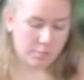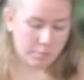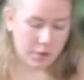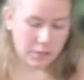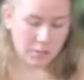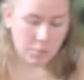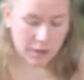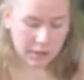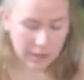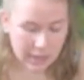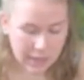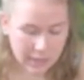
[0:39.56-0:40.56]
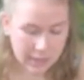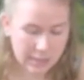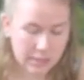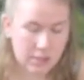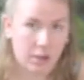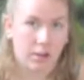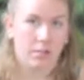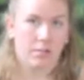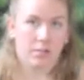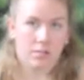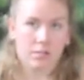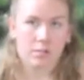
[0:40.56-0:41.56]
first one is, the
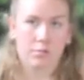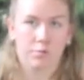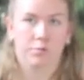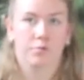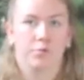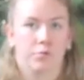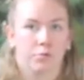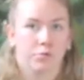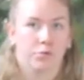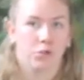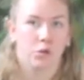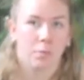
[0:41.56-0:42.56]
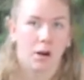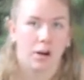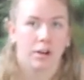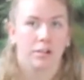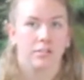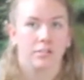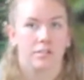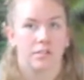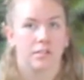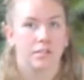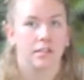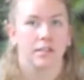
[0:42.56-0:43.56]
sort of full
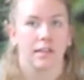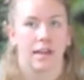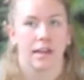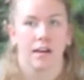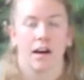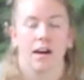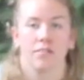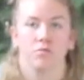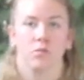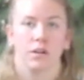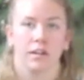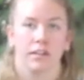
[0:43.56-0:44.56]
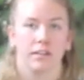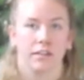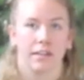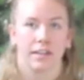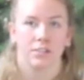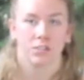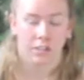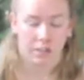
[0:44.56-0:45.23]
pose that you kind of want to get to